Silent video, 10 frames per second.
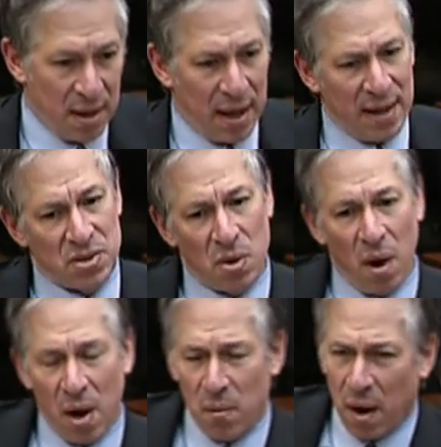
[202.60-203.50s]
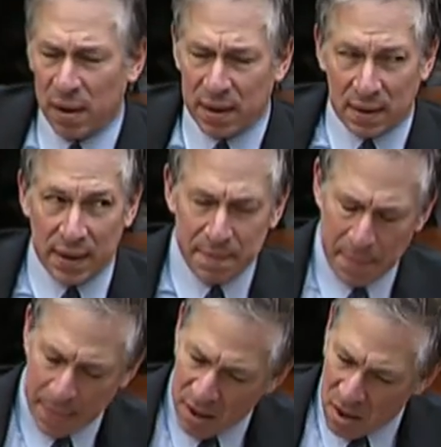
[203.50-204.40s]
And so, ironically,
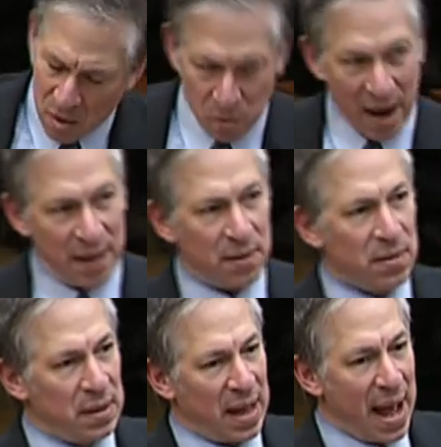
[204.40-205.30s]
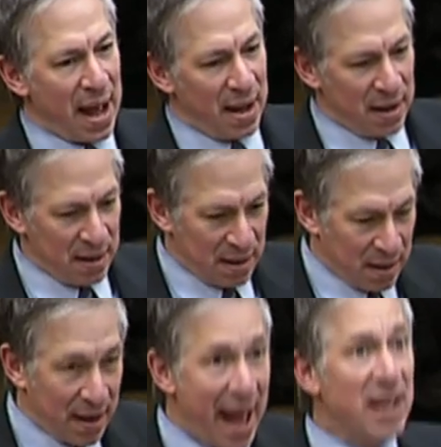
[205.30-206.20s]
rather
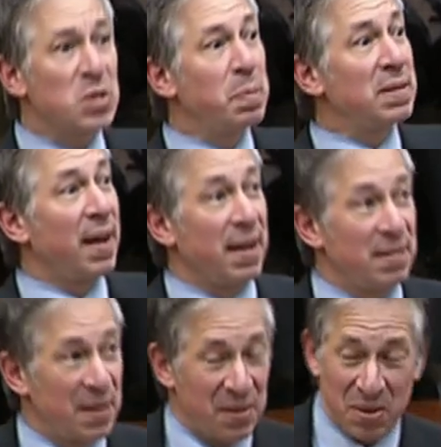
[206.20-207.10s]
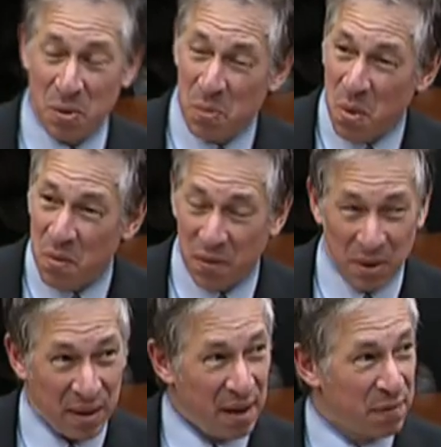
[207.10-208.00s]
than expedite the
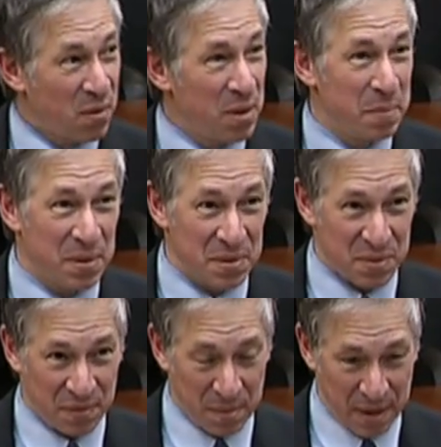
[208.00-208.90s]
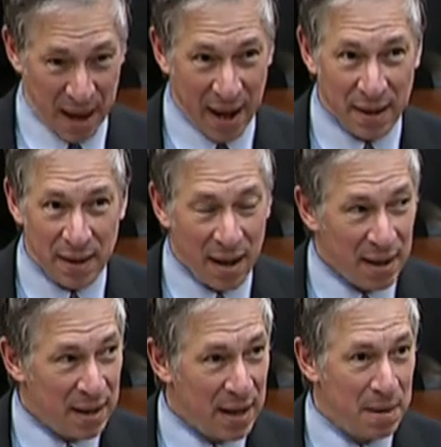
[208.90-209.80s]
removal of criminals from
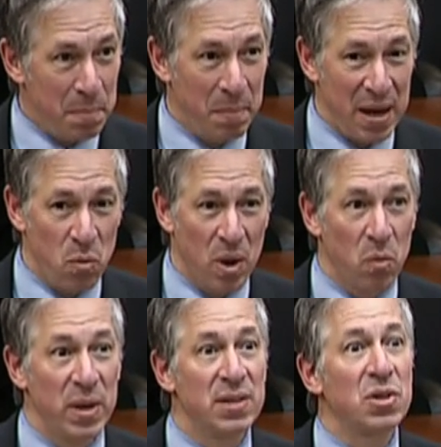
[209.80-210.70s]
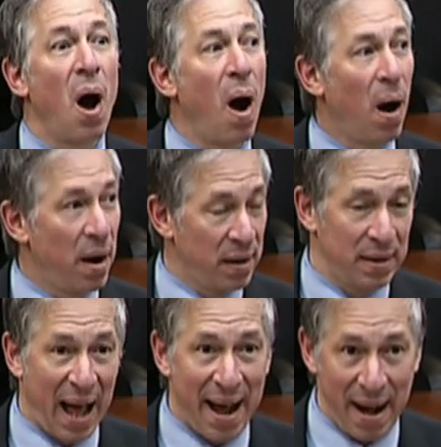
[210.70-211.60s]
Canada, it may well retard
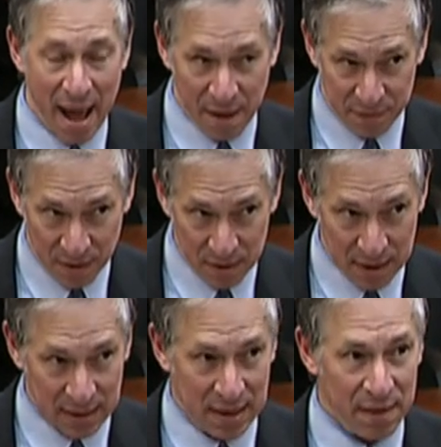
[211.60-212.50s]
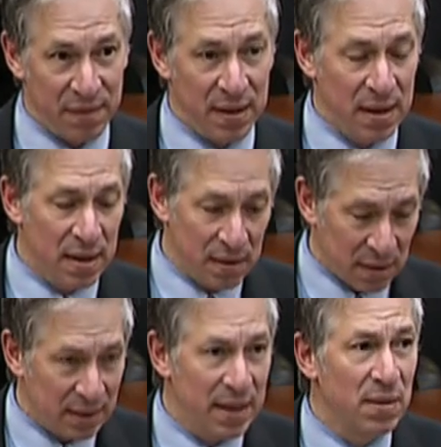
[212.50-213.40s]
that effort given
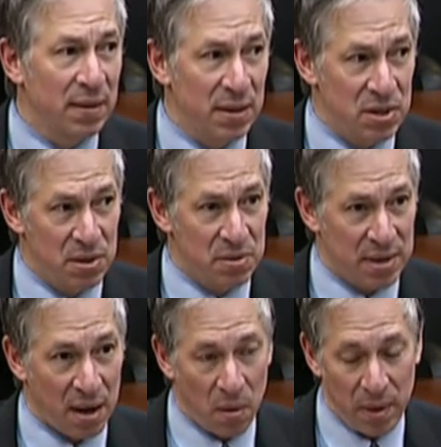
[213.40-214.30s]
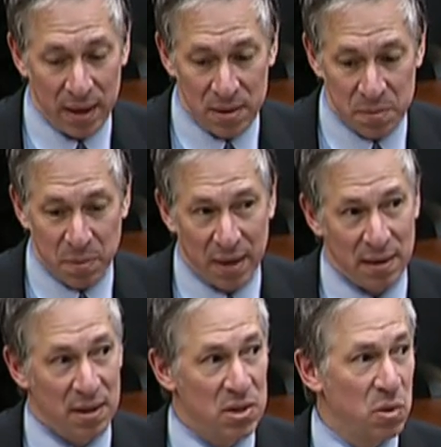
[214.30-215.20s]
the legal issues that are raised by
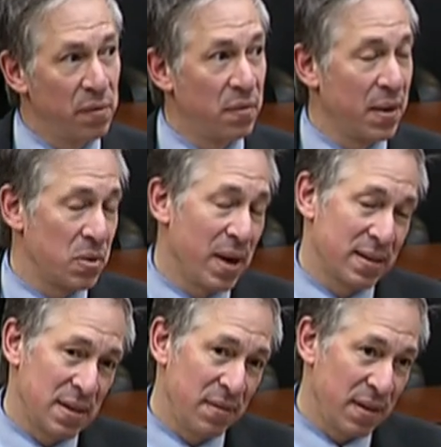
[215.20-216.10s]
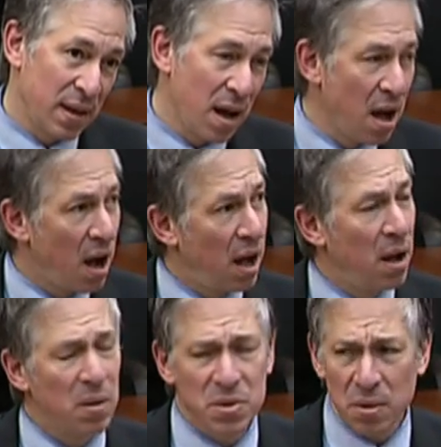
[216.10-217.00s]
the issue of retroactivity. I
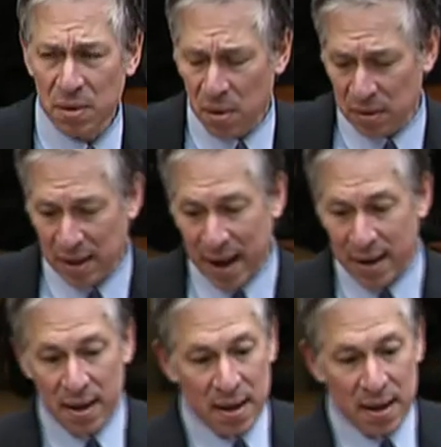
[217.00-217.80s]
also note that